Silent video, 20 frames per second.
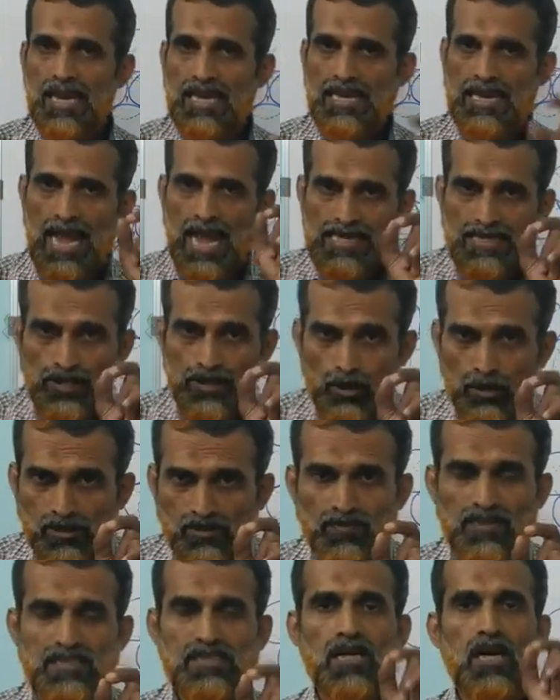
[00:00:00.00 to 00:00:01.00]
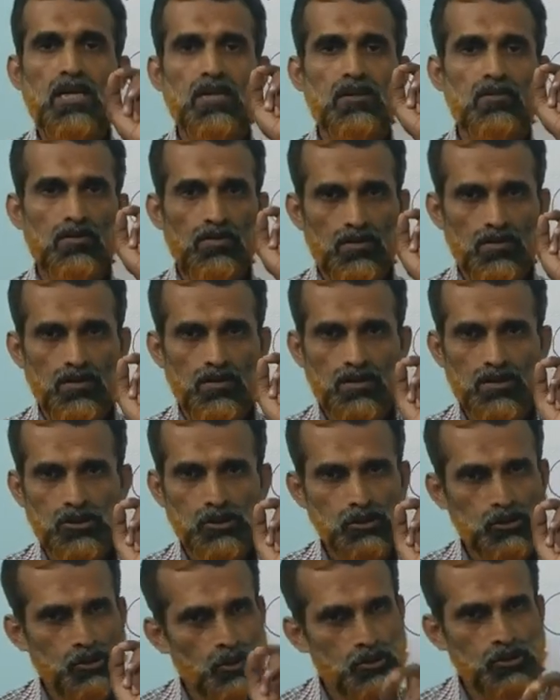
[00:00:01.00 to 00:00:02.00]
cations which are
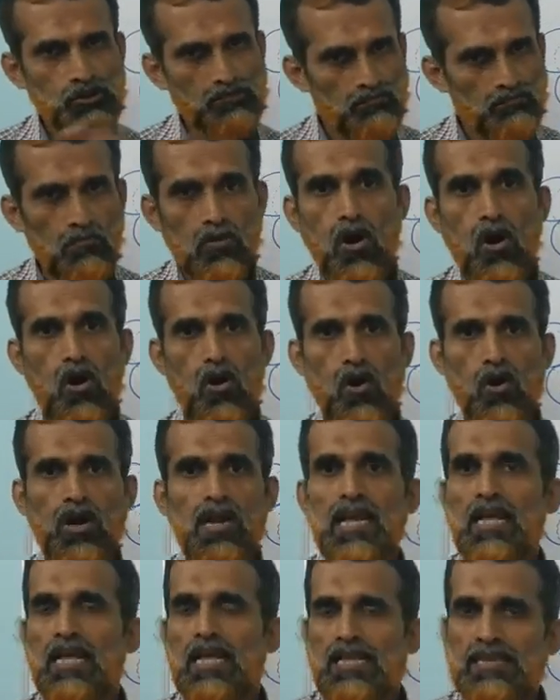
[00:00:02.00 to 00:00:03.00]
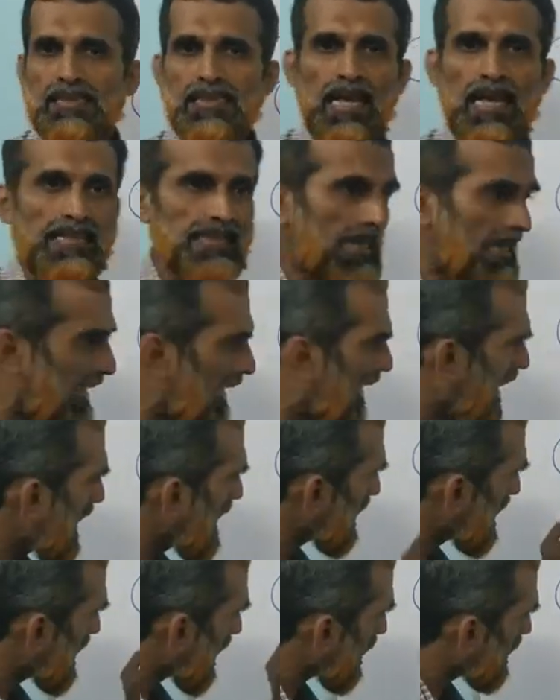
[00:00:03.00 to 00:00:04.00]
so small that they can
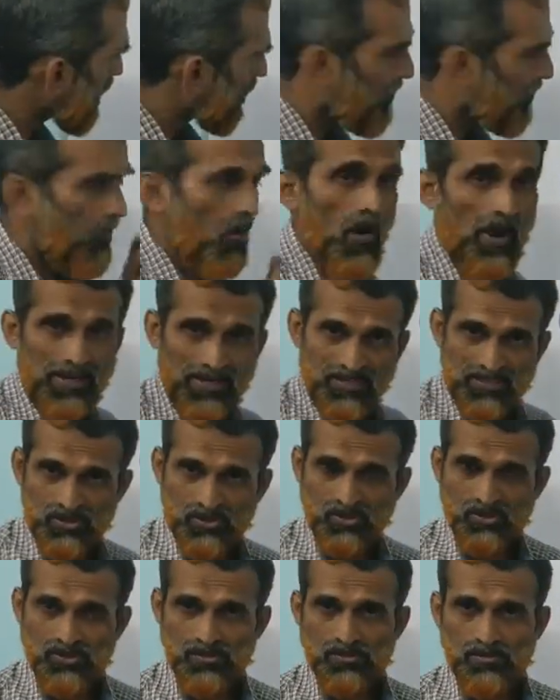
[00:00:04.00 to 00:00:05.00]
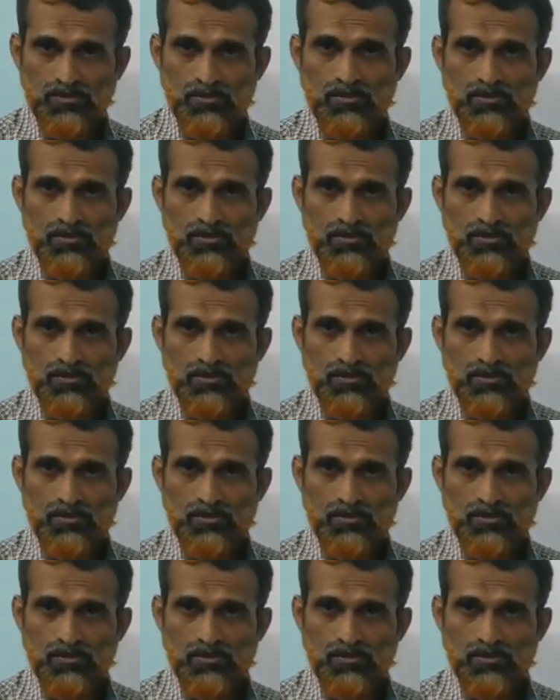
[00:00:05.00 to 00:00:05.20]
enter the voids